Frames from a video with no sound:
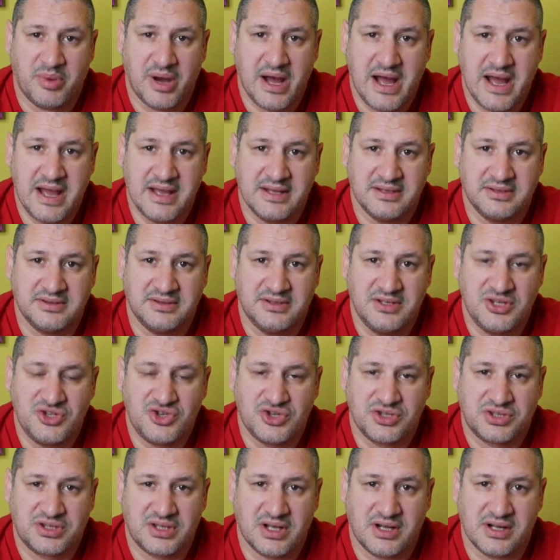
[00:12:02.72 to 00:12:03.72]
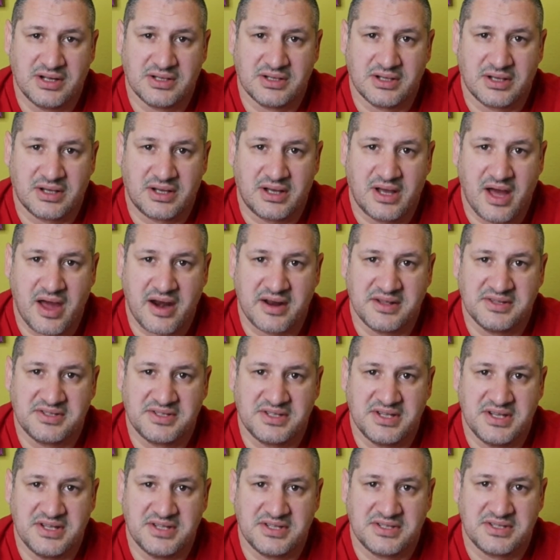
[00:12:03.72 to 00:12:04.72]
by digital
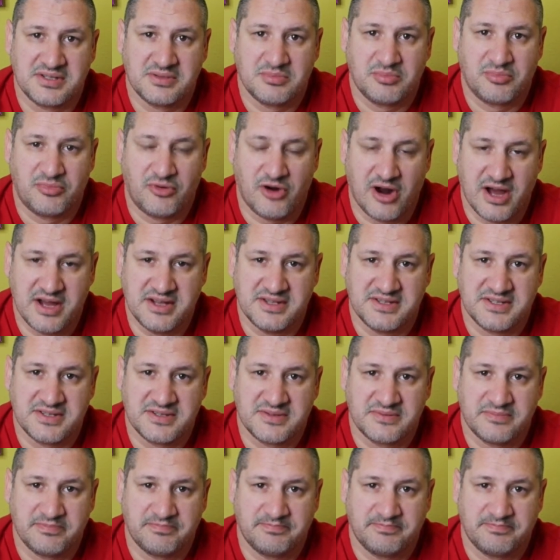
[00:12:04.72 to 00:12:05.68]
currency's price.